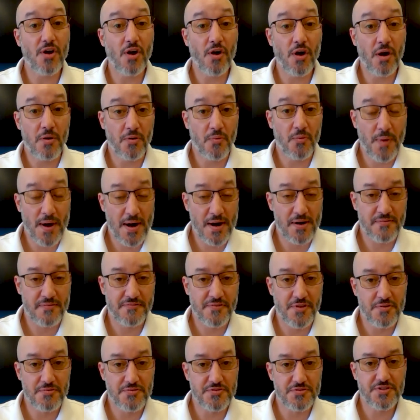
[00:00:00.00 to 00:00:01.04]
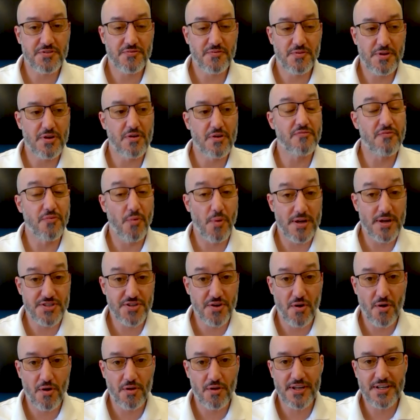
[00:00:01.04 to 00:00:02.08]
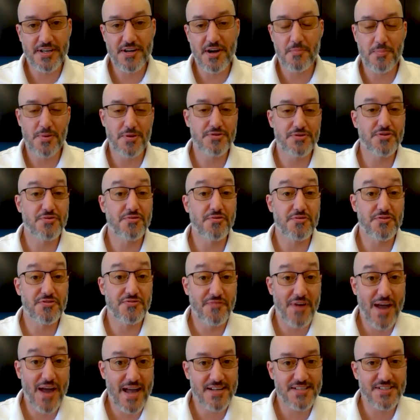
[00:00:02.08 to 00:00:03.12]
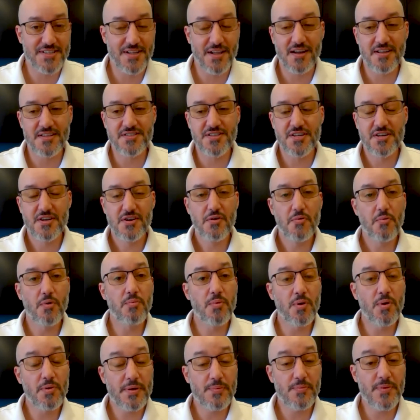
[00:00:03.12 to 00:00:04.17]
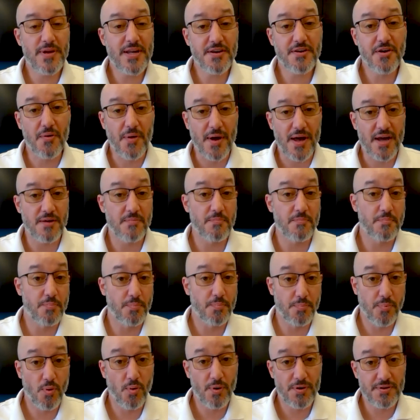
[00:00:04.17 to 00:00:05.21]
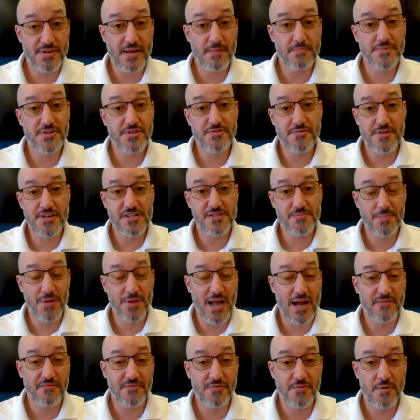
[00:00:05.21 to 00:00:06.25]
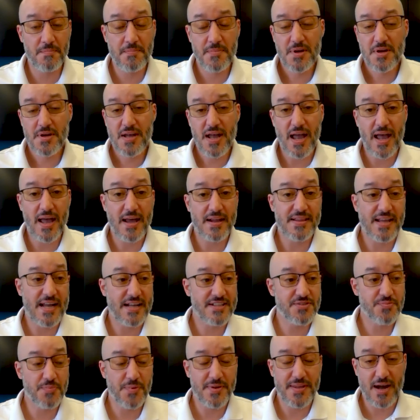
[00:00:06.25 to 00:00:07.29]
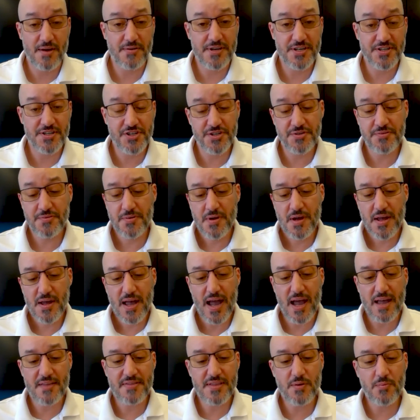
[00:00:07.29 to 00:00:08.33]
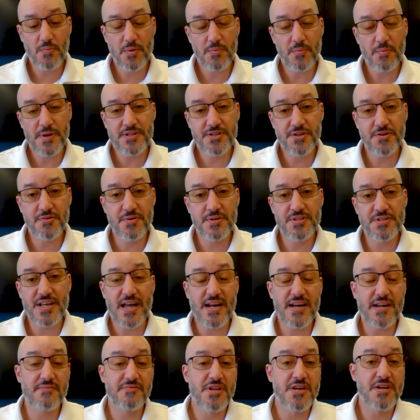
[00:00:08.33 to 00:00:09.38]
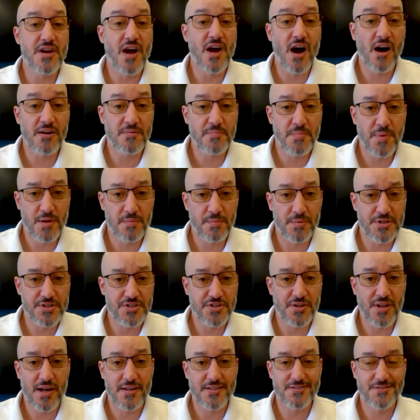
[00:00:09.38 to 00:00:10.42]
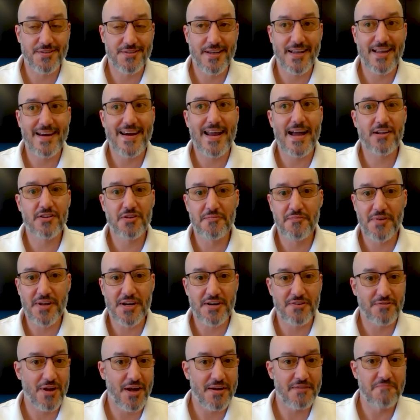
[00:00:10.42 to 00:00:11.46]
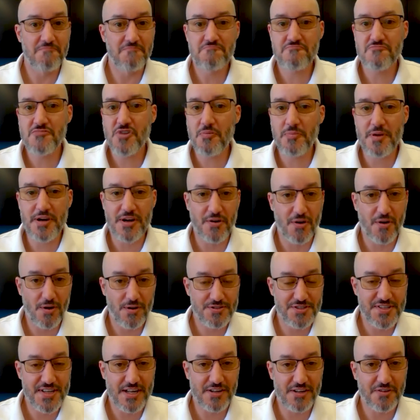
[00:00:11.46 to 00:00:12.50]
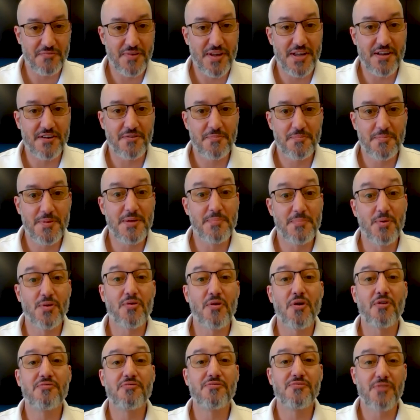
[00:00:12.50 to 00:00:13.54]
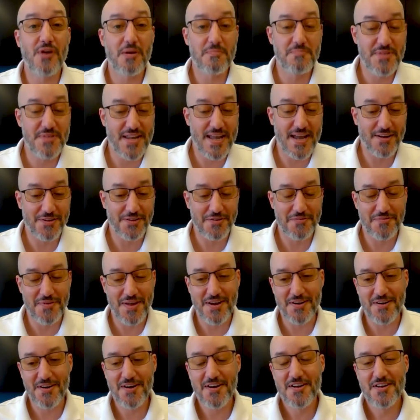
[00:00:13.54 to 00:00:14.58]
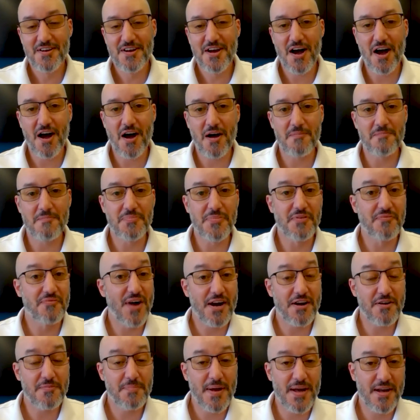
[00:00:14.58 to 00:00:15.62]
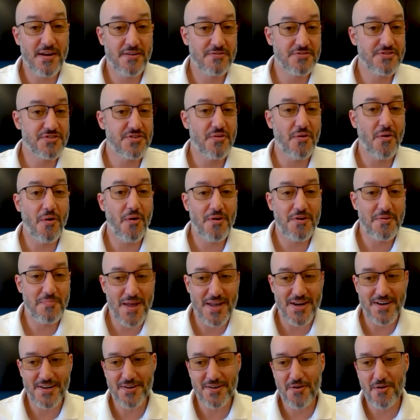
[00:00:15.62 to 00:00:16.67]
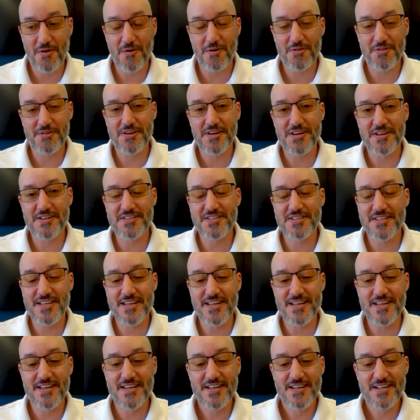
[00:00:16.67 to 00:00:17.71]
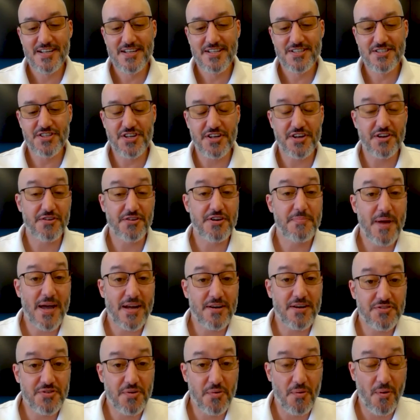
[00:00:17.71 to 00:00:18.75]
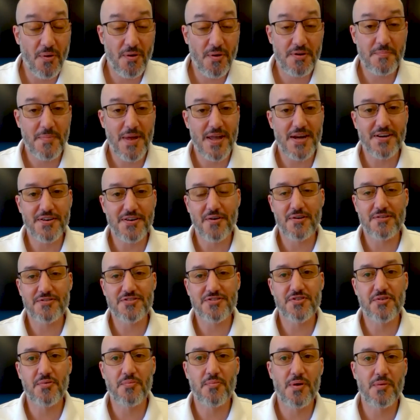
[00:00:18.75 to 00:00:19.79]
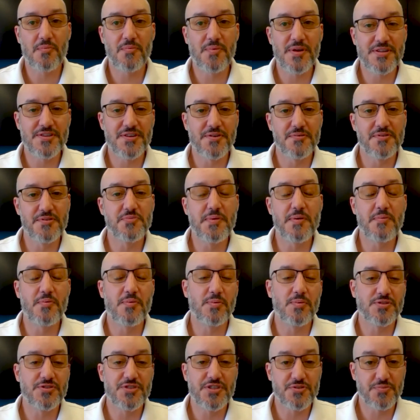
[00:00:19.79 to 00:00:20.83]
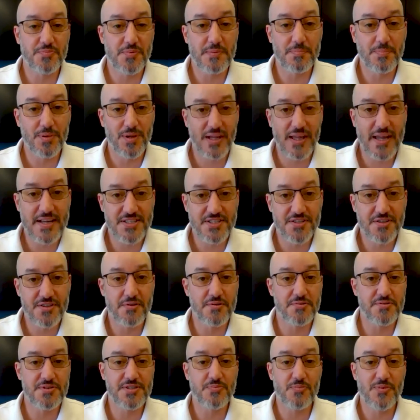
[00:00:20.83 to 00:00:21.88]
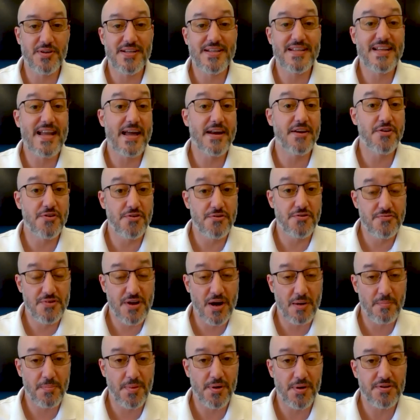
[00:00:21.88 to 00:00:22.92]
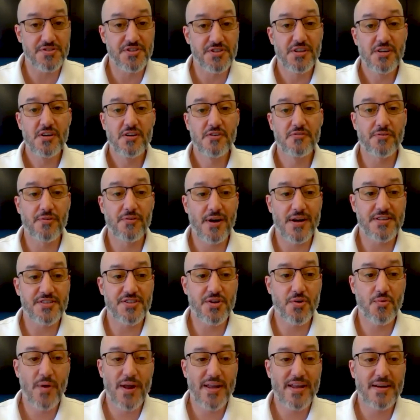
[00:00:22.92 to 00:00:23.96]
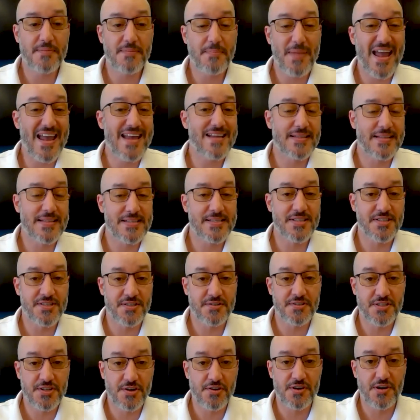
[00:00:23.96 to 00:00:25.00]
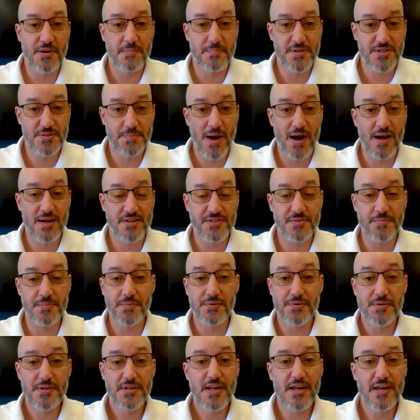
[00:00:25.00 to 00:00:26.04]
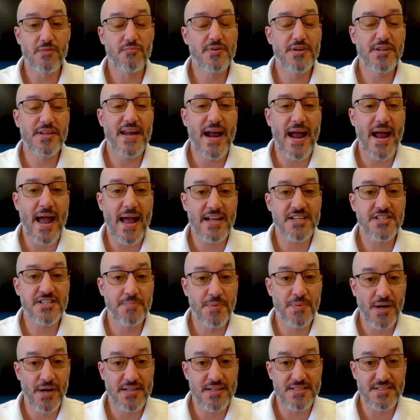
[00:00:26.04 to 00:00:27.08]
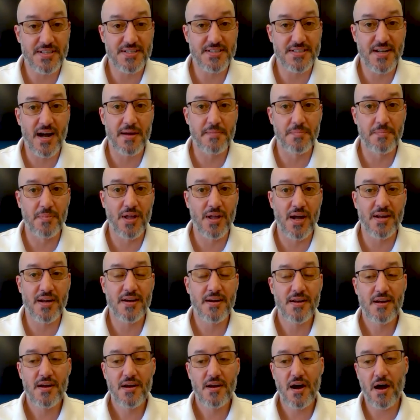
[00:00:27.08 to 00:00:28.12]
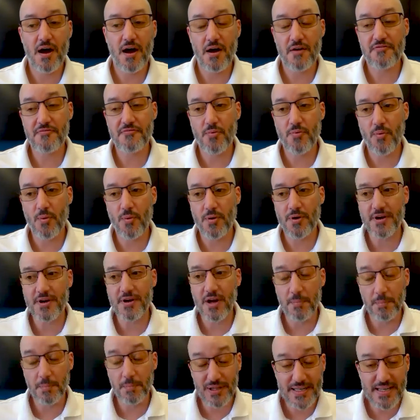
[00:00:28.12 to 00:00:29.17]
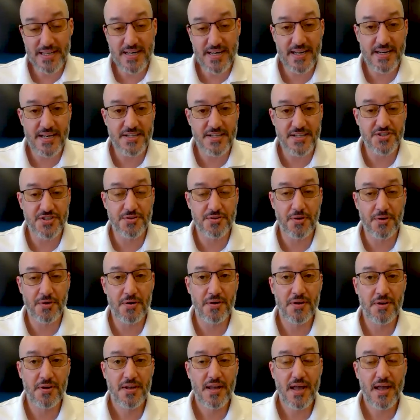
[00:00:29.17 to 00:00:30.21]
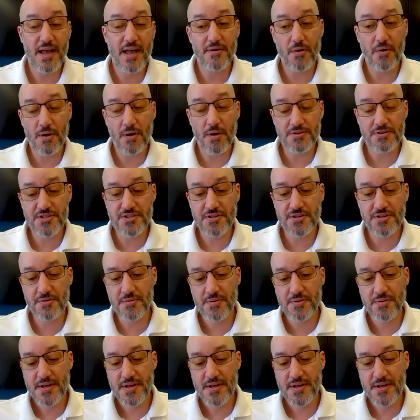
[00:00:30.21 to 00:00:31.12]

are aware of those, voice calling numbers or those fax lines, we can go ahead and port them to this platform, and that's without issue. And then what we do is any of the non-published lines, like an elevator line, nobody calls the elevator, people call from the elevator. The fire panel is an automated call. The security panels are automated calls. So what we do is we will just replace those with net new numbers for as quick and painless as a turn up as possible. It really expedites the timeline for completing an install, and also